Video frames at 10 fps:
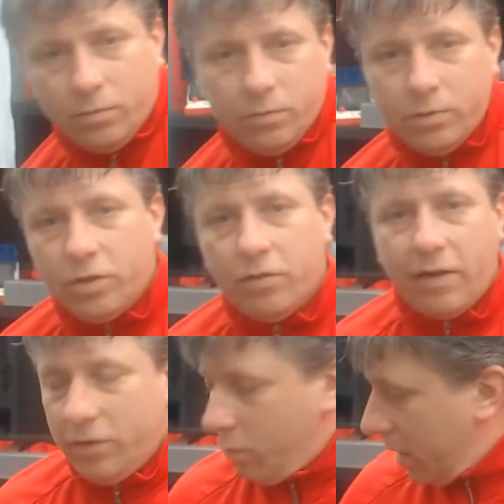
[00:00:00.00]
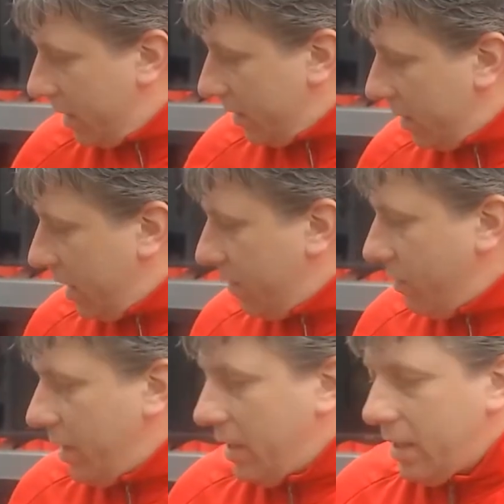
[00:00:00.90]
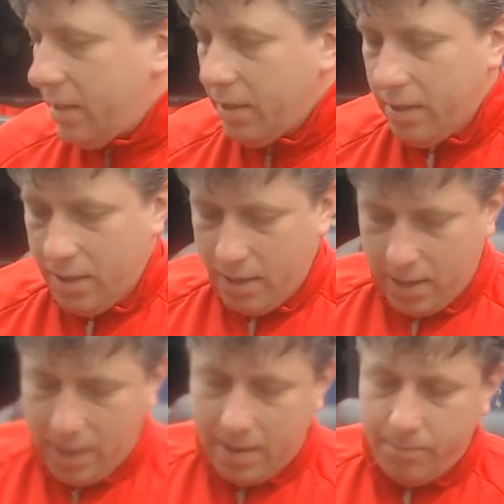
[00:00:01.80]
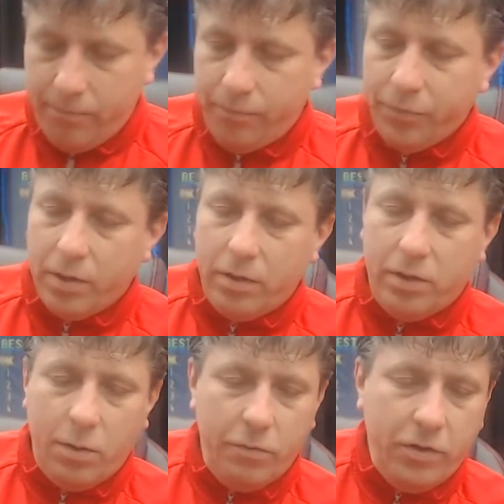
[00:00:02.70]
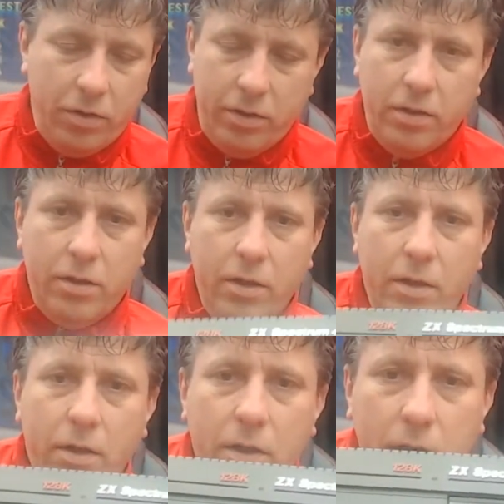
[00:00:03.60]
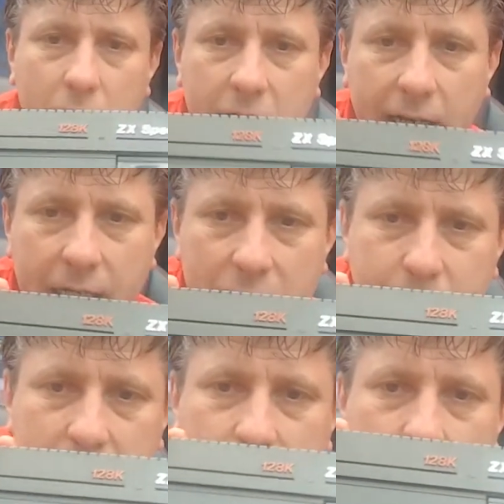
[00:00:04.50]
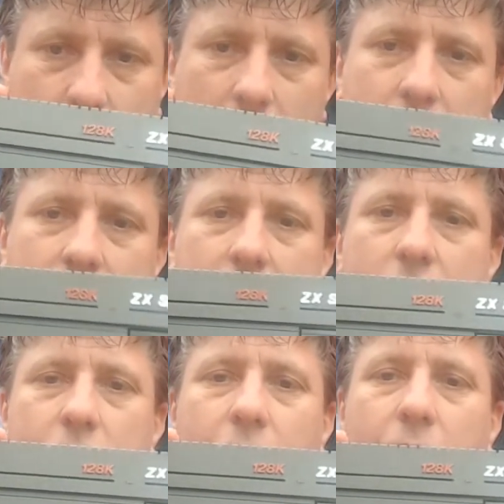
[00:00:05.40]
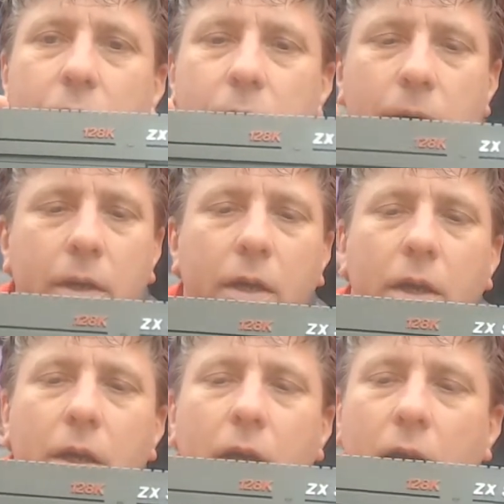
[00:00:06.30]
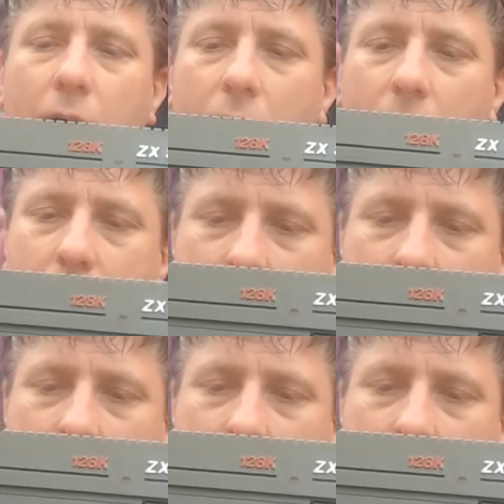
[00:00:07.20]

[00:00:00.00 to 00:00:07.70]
sort of have to wait and see, really. So we've got the ZX Spectrum Plus 2. I